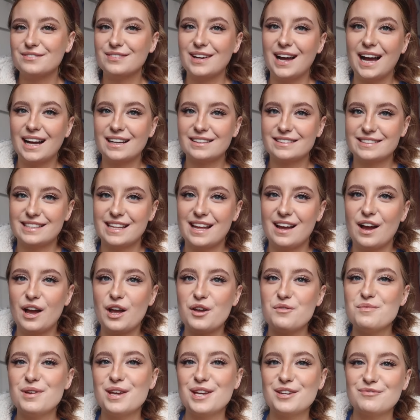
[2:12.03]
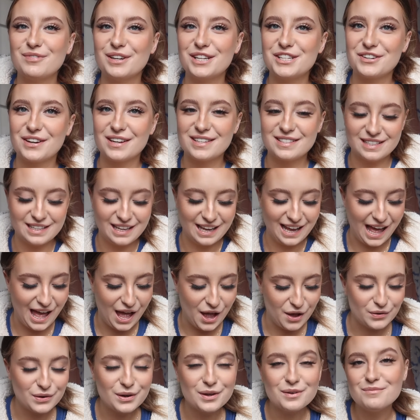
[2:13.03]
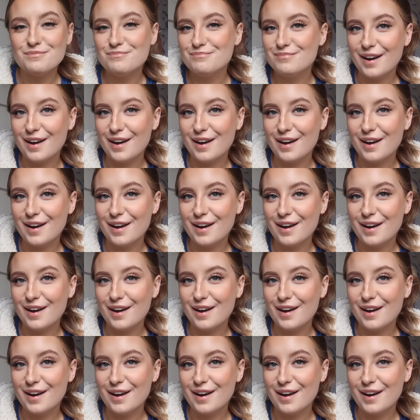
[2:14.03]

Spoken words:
fact that I'm in my dressing gown,